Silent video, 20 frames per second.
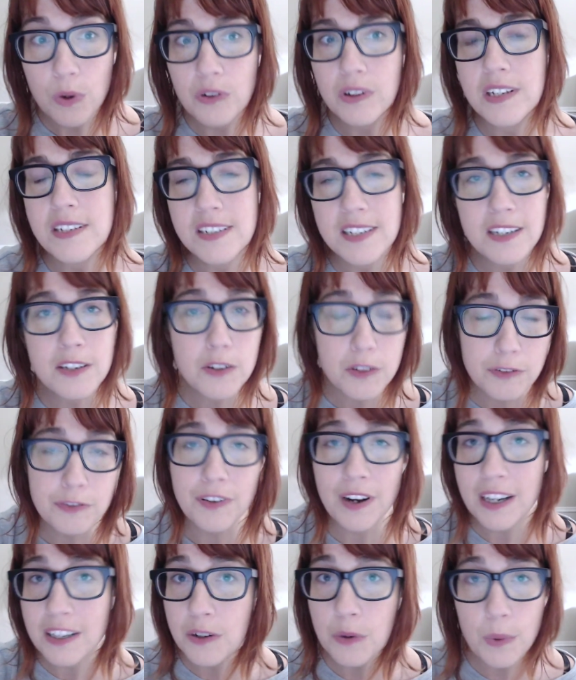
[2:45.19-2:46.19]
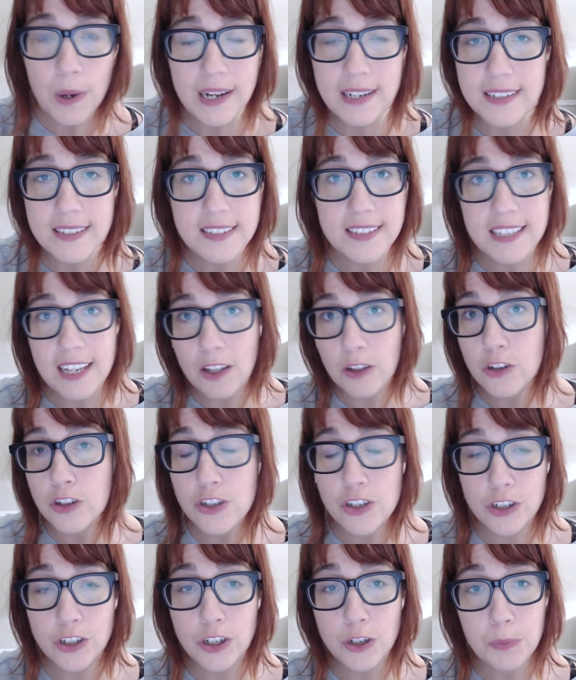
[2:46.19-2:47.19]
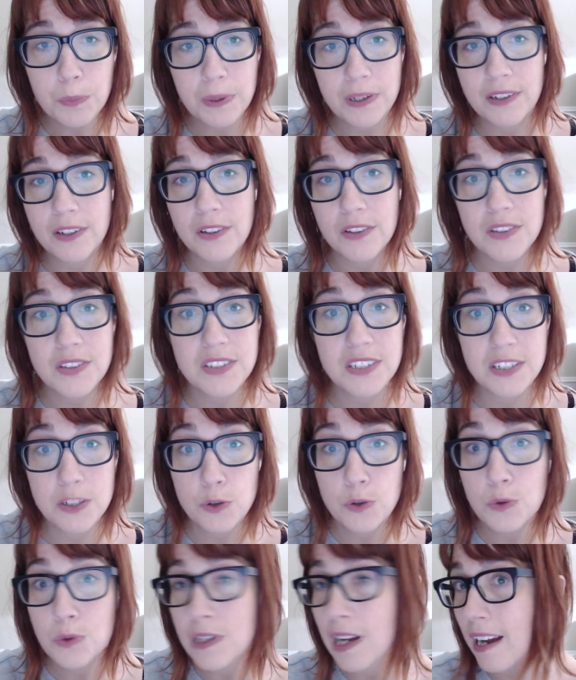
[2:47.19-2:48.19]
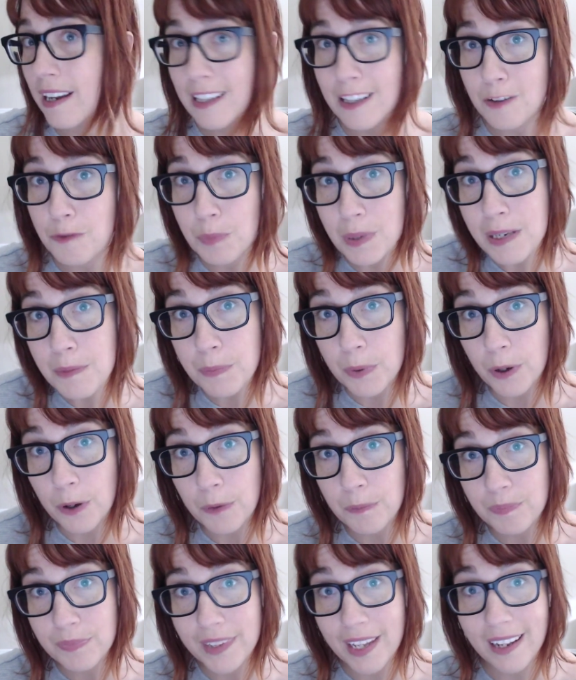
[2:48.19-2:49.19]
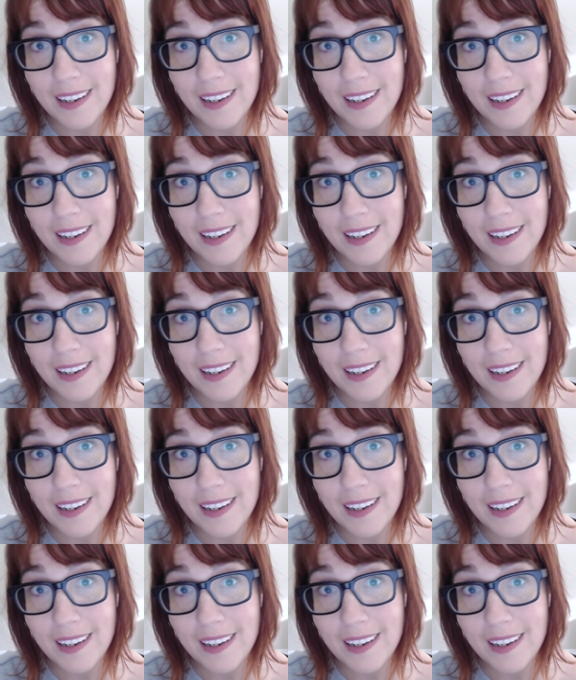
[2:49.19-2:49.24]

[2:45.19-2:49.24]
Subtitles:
will continue to find a way to sell sugar pills to naive people,